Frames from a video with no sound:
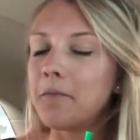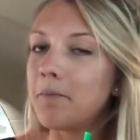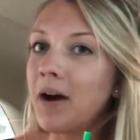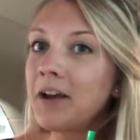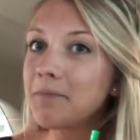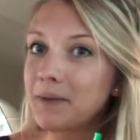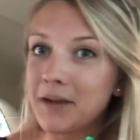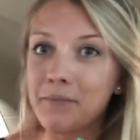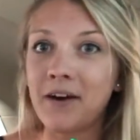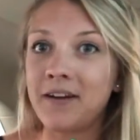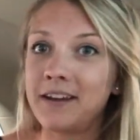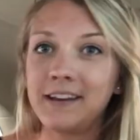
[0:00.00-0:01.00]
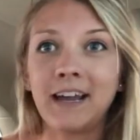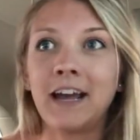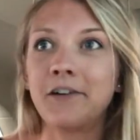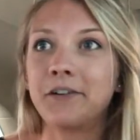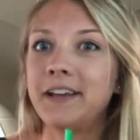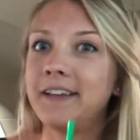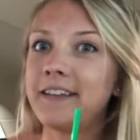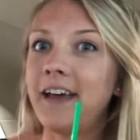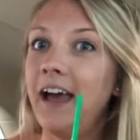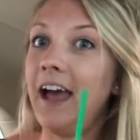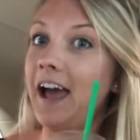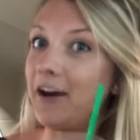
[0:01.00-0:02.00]
my BMI now is a
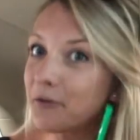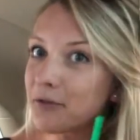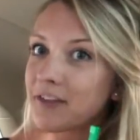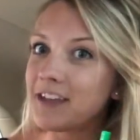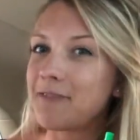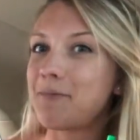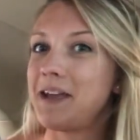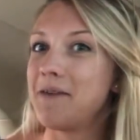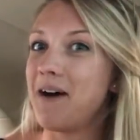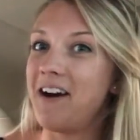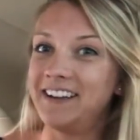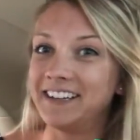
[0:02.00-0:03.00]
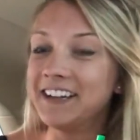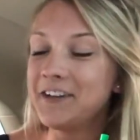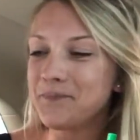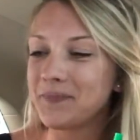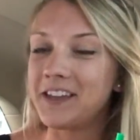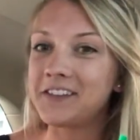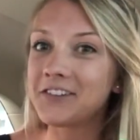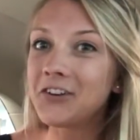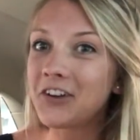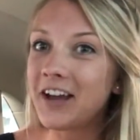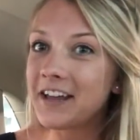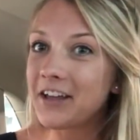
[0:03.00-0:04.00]
healthy BMI. It's
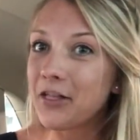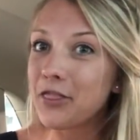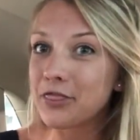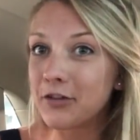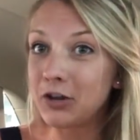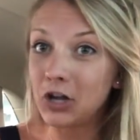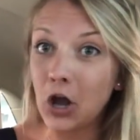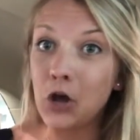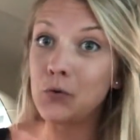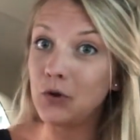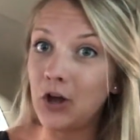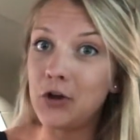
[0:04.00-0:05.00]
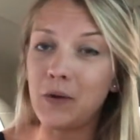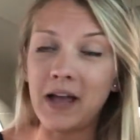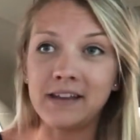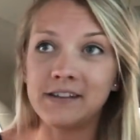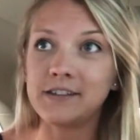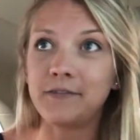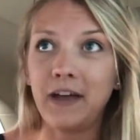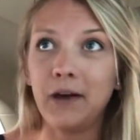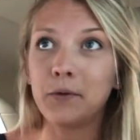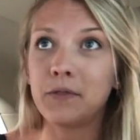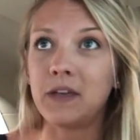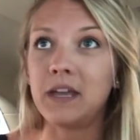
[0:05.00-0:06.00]
not like the low end of
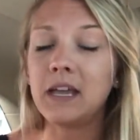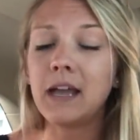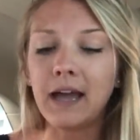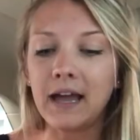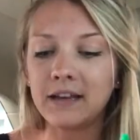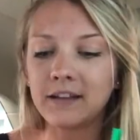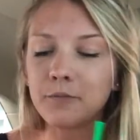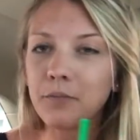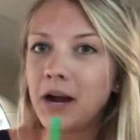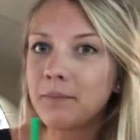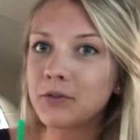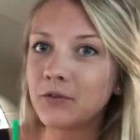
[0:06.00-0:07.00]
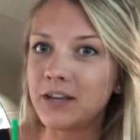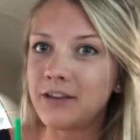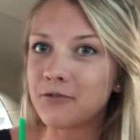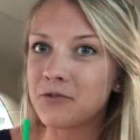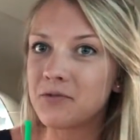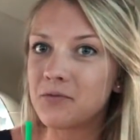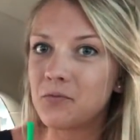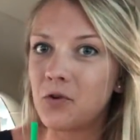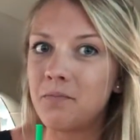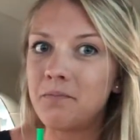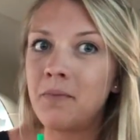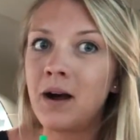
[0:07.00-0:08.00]
healthy, and it's perhaps not even
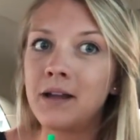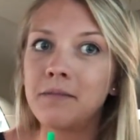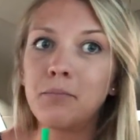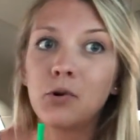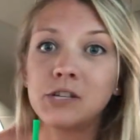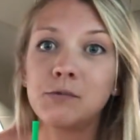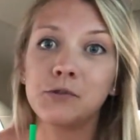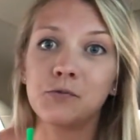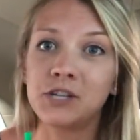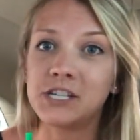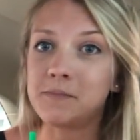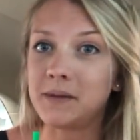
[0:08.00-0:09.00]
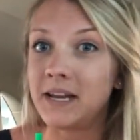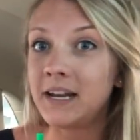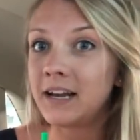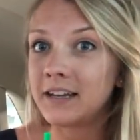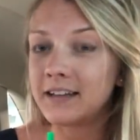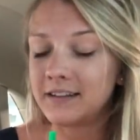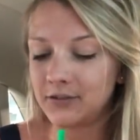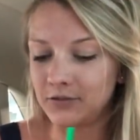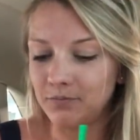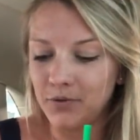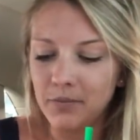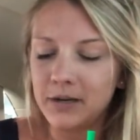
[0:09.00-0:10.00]
what my body would want it to be. Like, it's
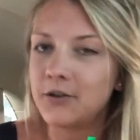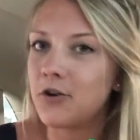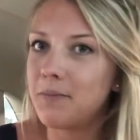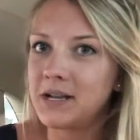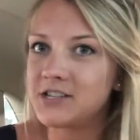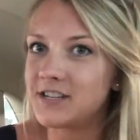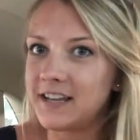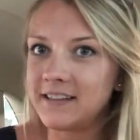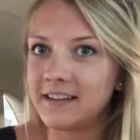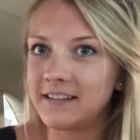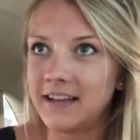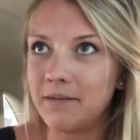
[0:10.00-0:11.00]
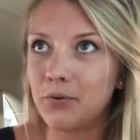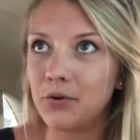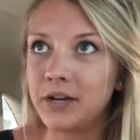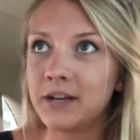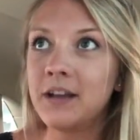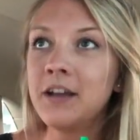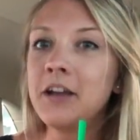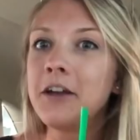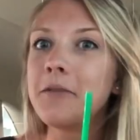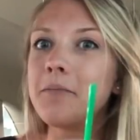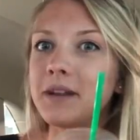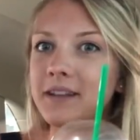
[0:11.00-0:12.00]
probably not my genetic set point,
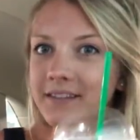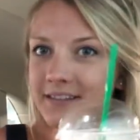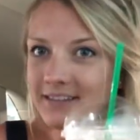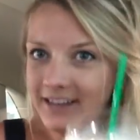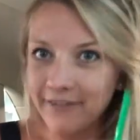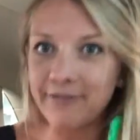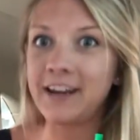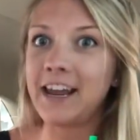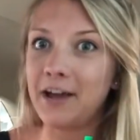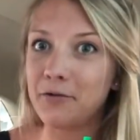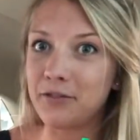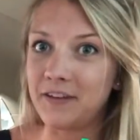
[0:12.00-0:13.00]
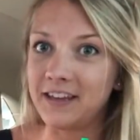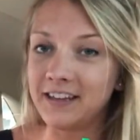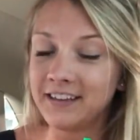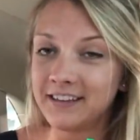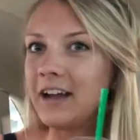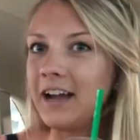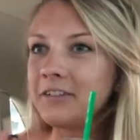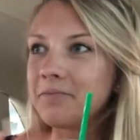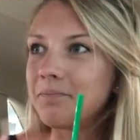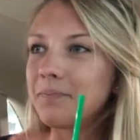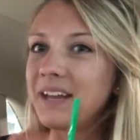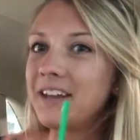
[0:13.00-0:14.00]
but it's definitely healthy. And
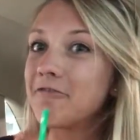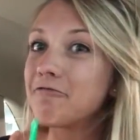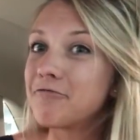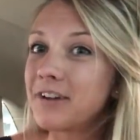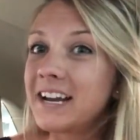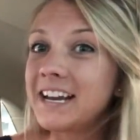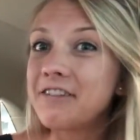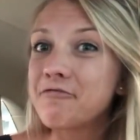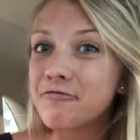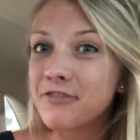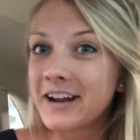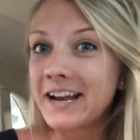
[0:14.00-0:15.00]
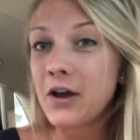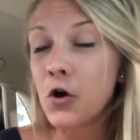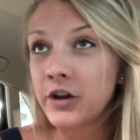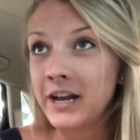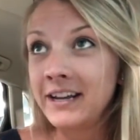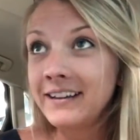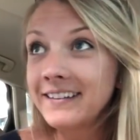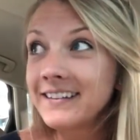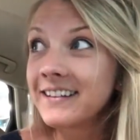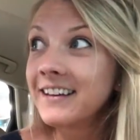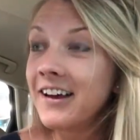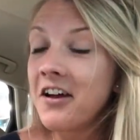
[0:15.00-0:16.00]
being really
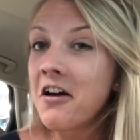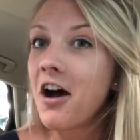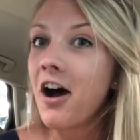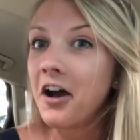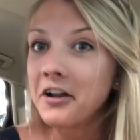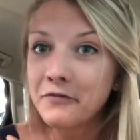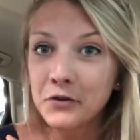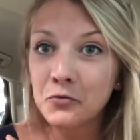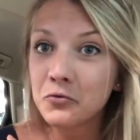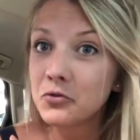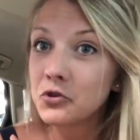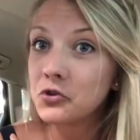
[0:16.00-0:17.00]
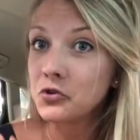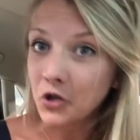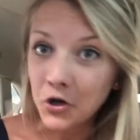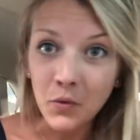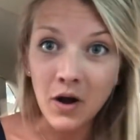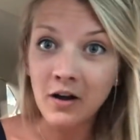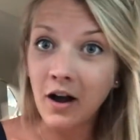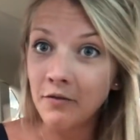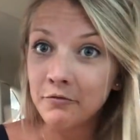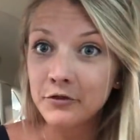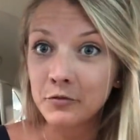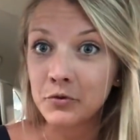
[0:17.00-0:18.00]
honest, I feel so
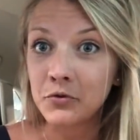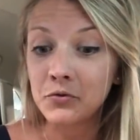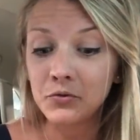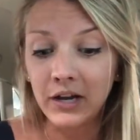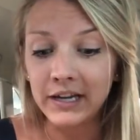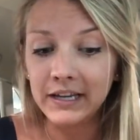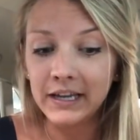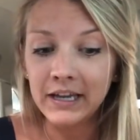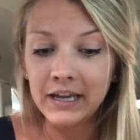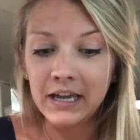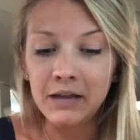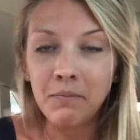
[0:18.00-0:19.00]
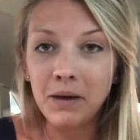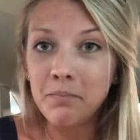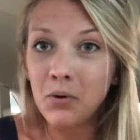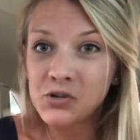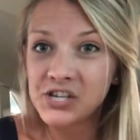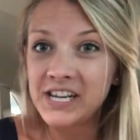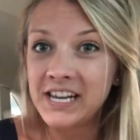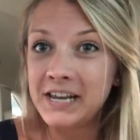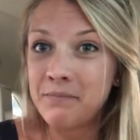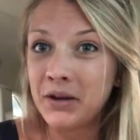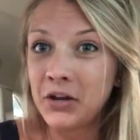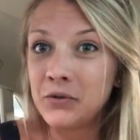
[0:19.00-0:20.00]
uncomfortable, like in my body,
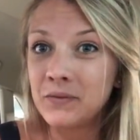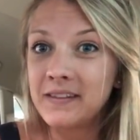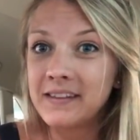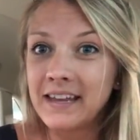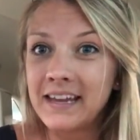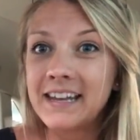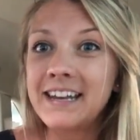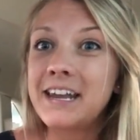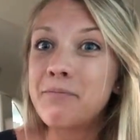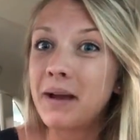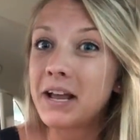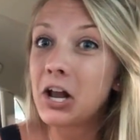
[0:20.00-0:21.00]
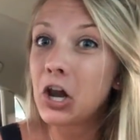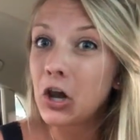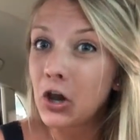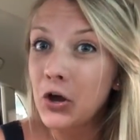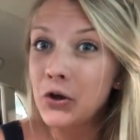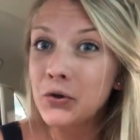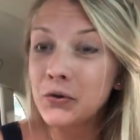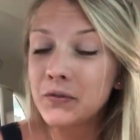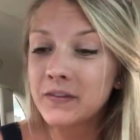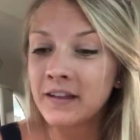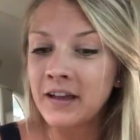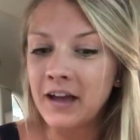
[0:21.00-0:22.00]
in my own skin, in my
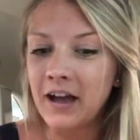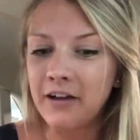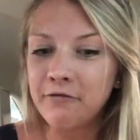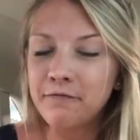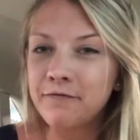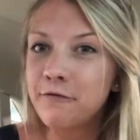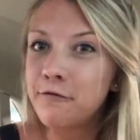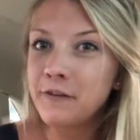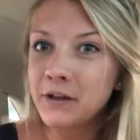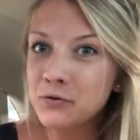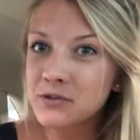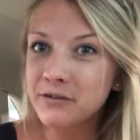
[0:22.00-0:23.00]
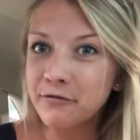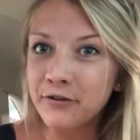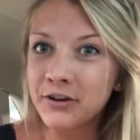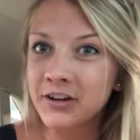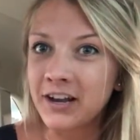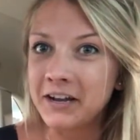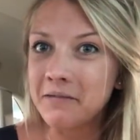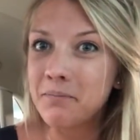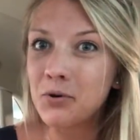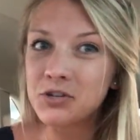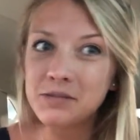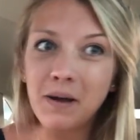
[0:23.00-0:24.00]
clothes. I feel different, like
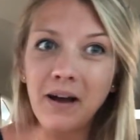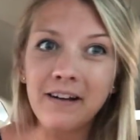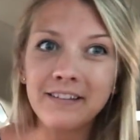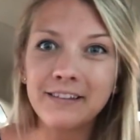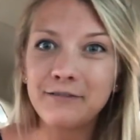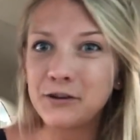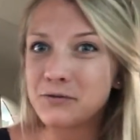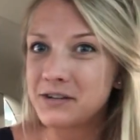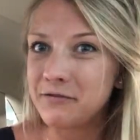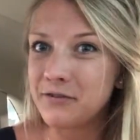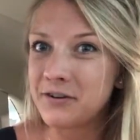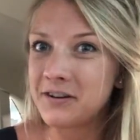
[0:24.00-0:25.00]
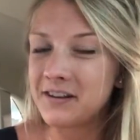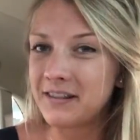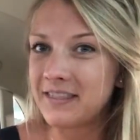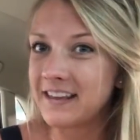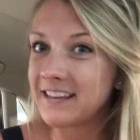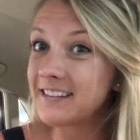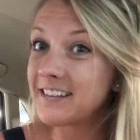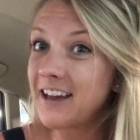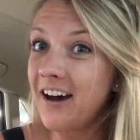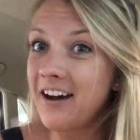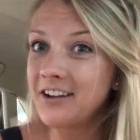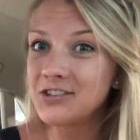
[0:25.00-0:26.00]
body parts feel different, things
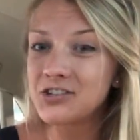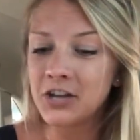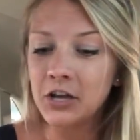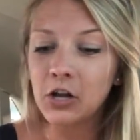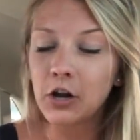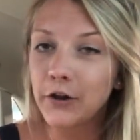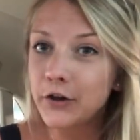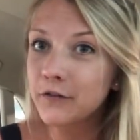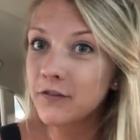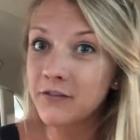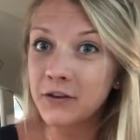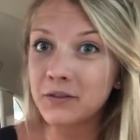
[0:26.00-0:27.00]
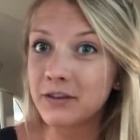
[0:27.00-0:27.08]
touch, clothes feel